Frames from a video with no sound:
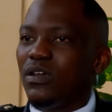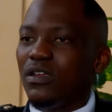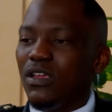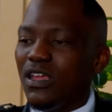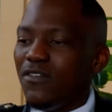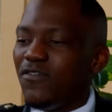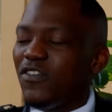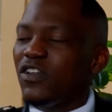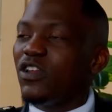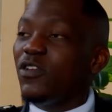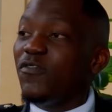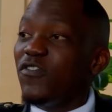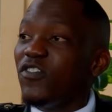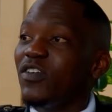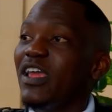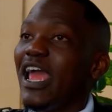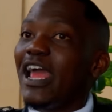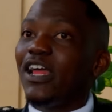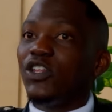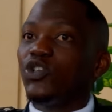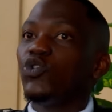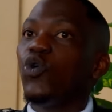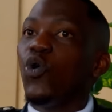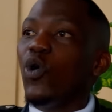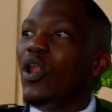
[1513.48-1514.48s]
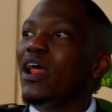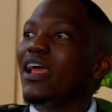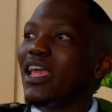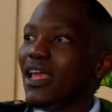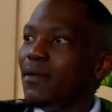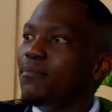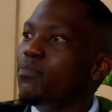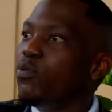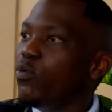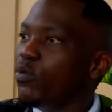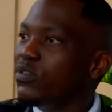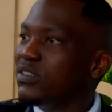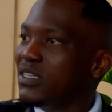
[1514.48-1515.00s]
even if you told her,
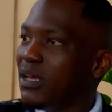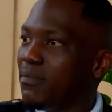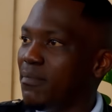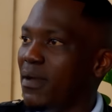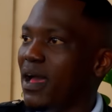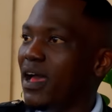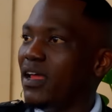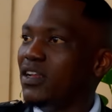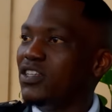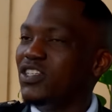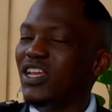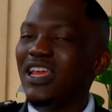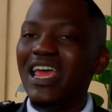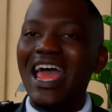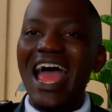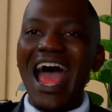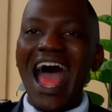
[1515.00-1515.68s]
you put a match,